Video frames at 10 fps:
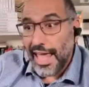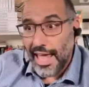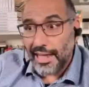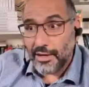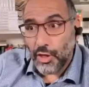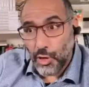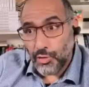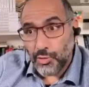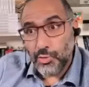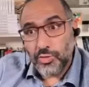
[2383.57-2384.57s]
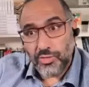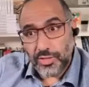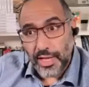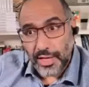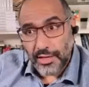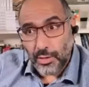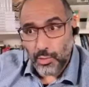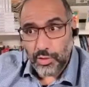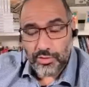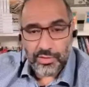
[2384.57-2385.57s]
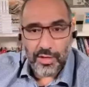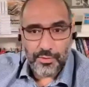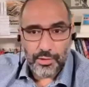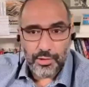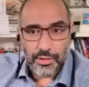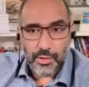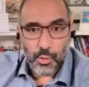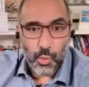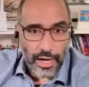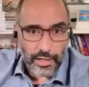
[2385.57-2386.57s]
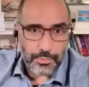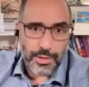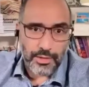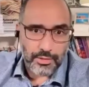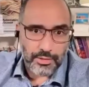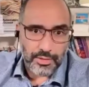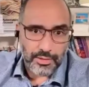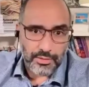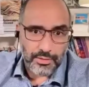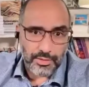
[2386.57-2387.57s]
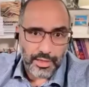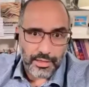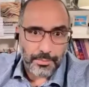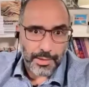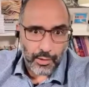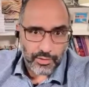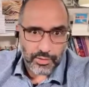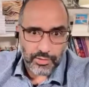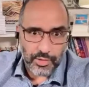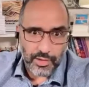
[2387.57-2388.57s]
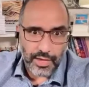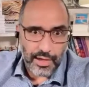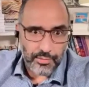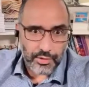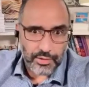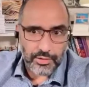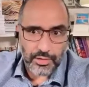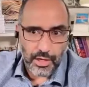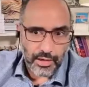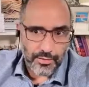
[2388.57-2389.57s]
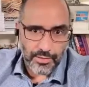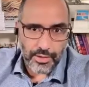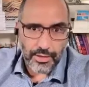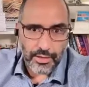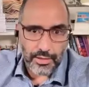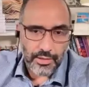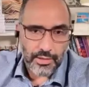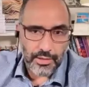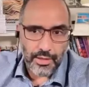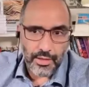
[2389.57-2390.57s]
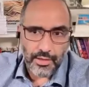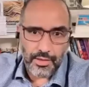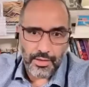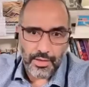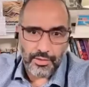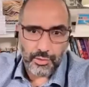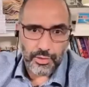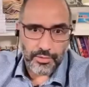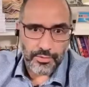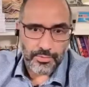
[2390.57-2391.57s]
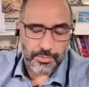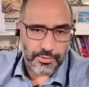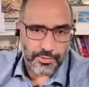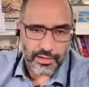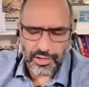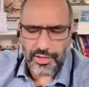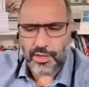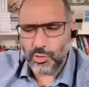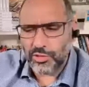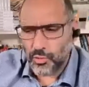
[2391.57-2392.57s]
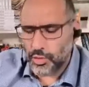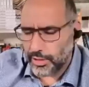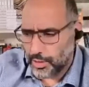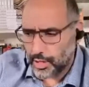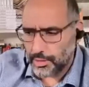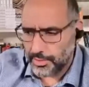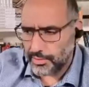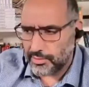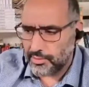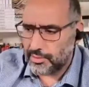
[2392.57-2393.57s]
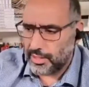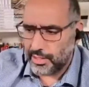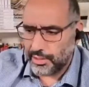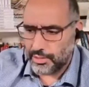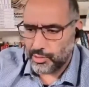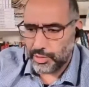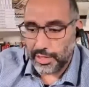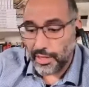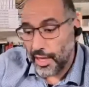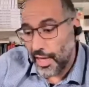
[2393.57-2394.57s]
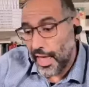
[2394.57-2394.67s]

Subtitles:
And those who stayed would suffer wage penalties in comparison to the average of the sort of profession. And this was for economists in the UK.